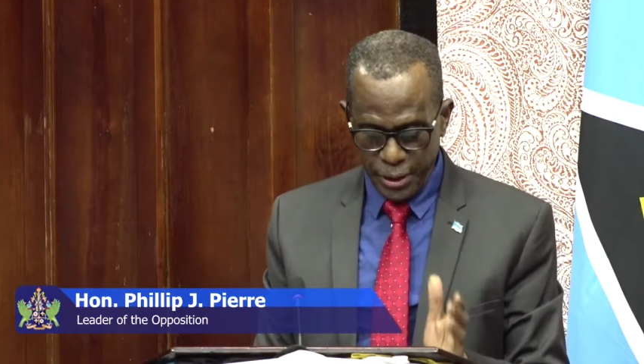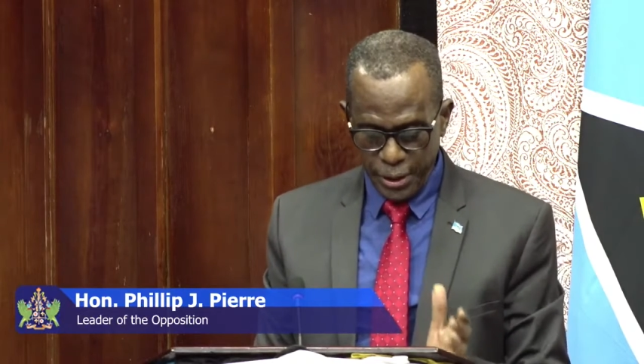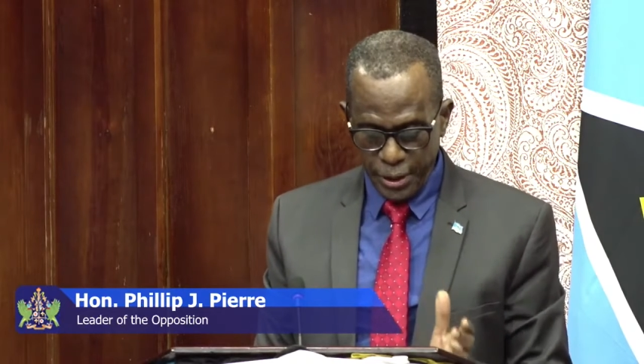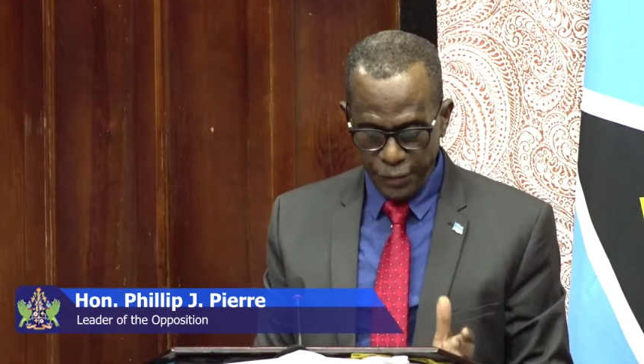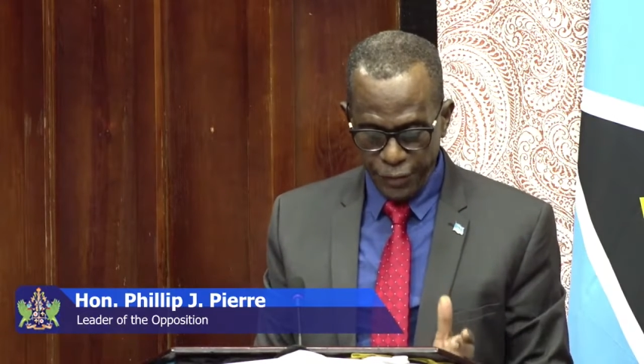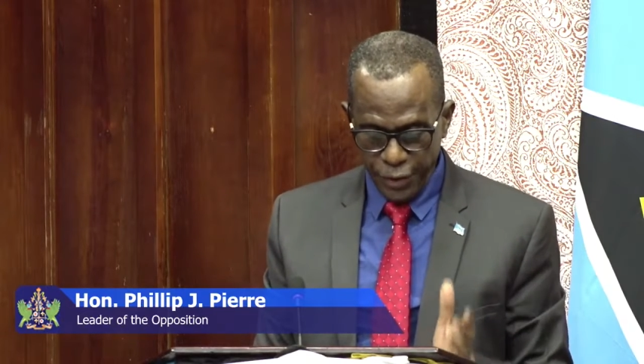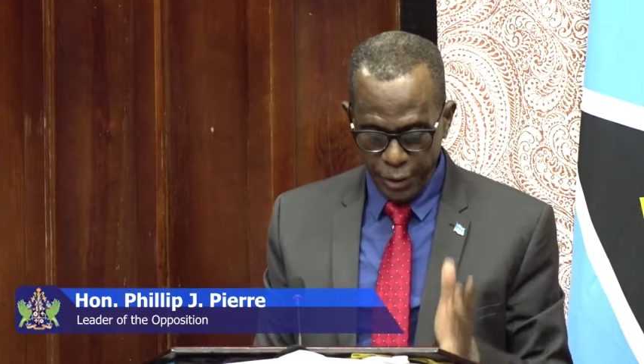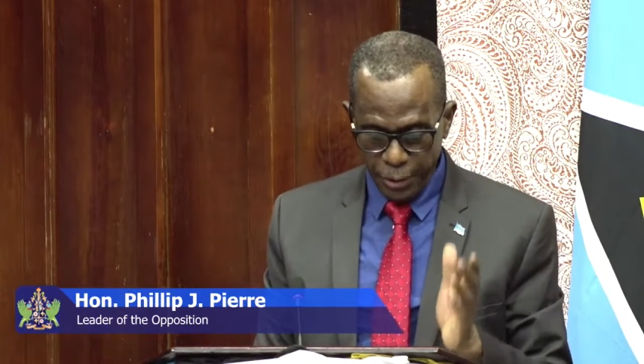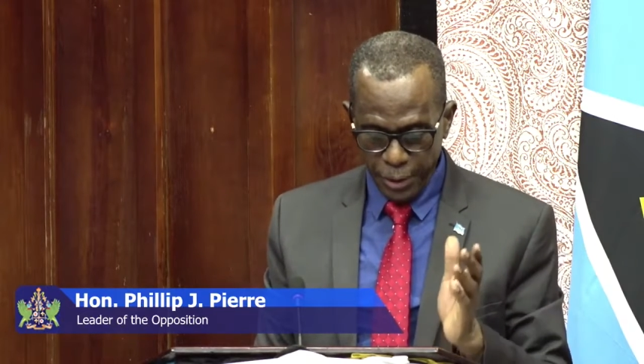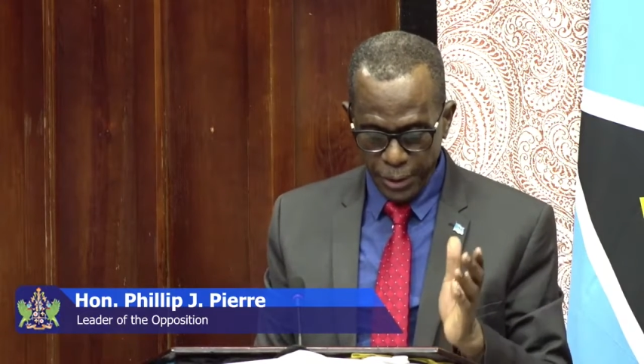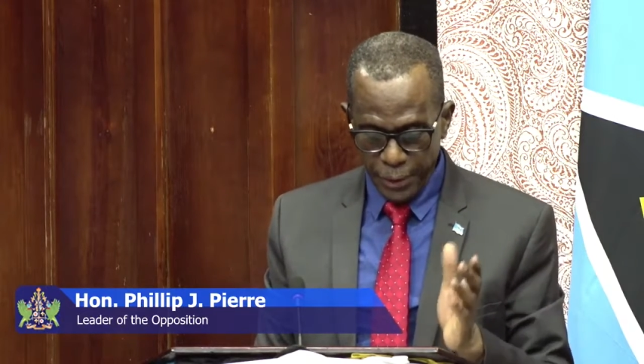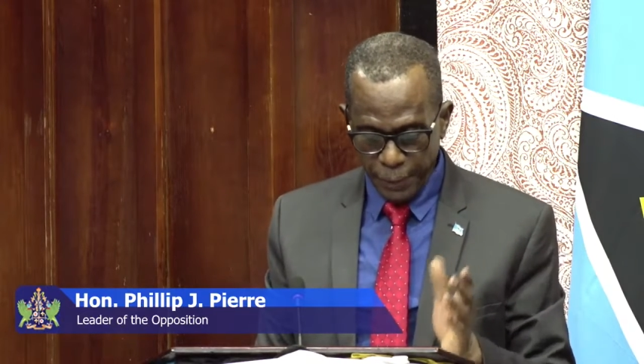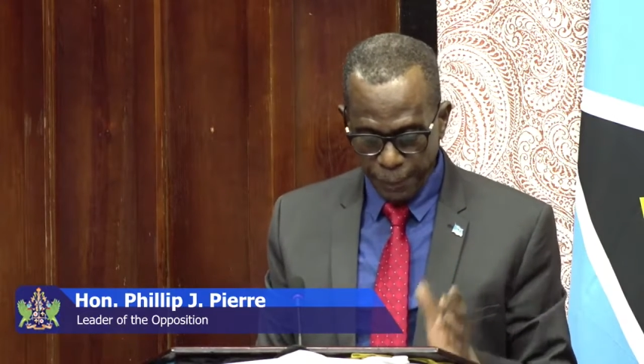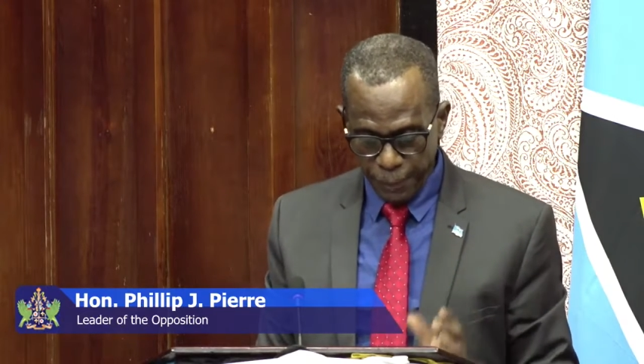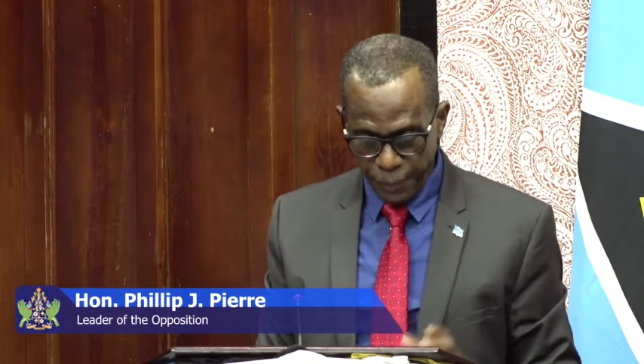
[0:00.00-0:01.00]
if you would
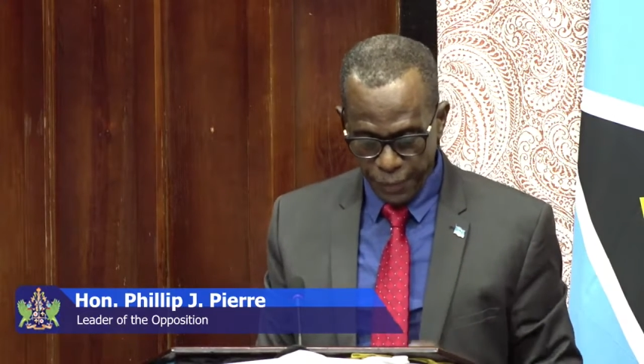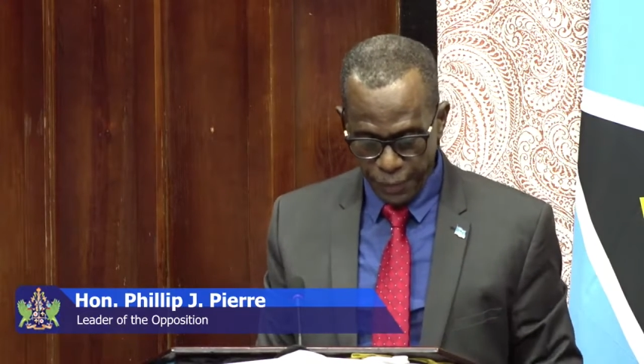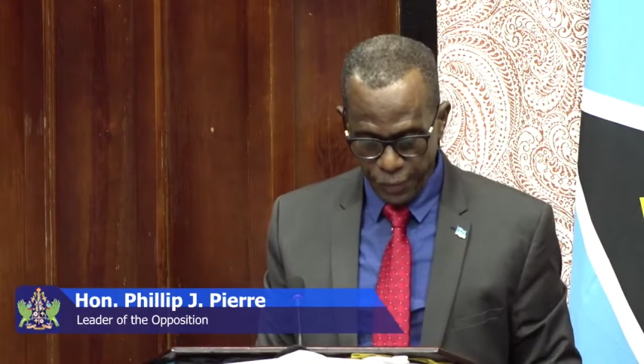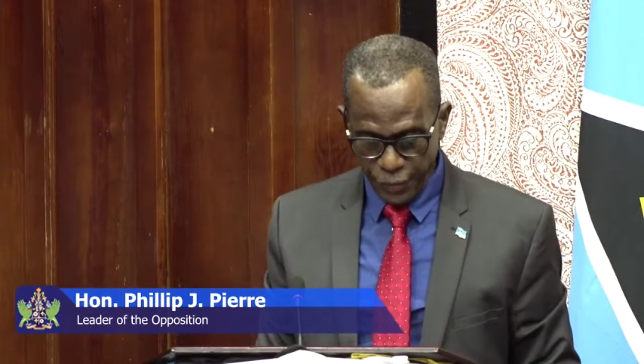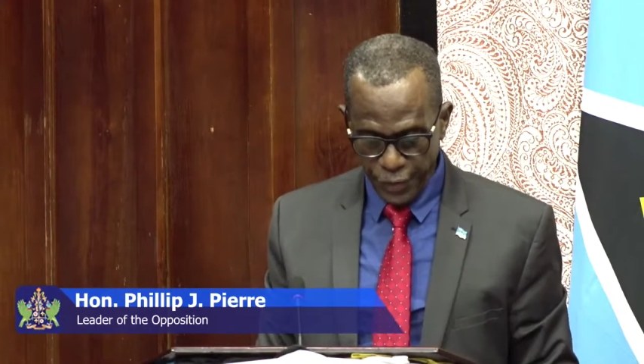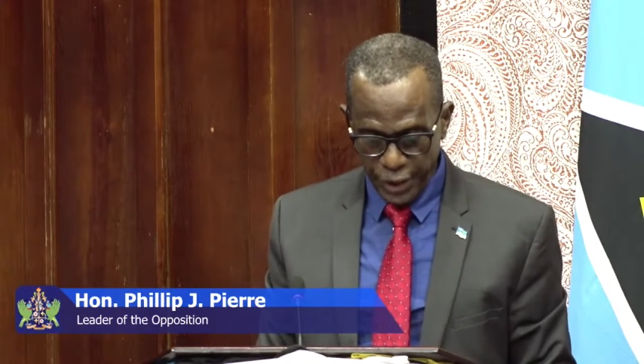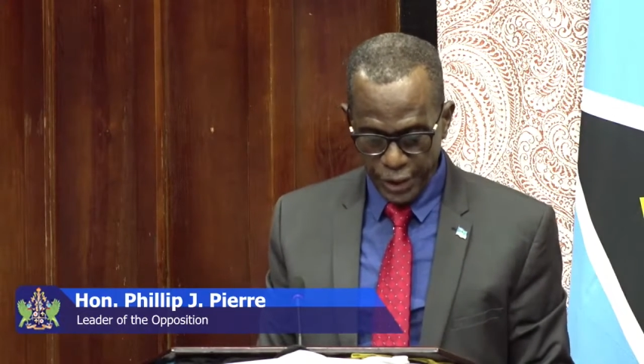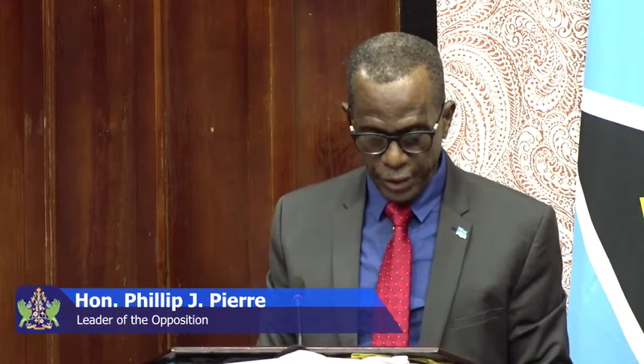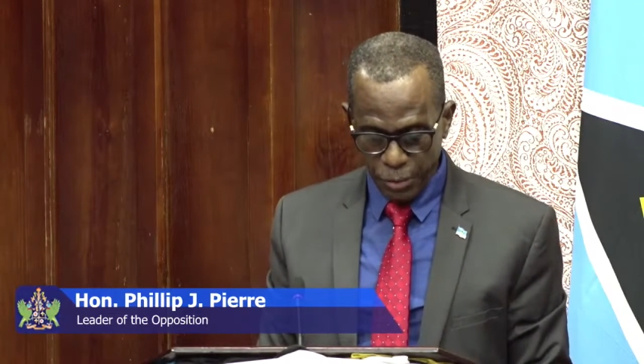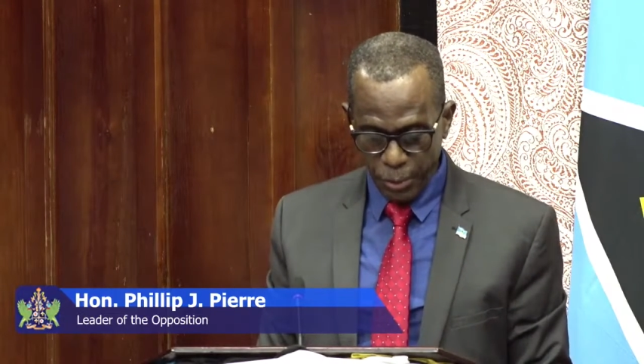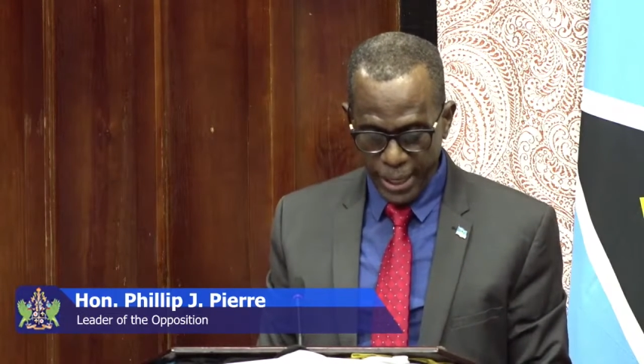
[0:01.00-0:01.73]
think it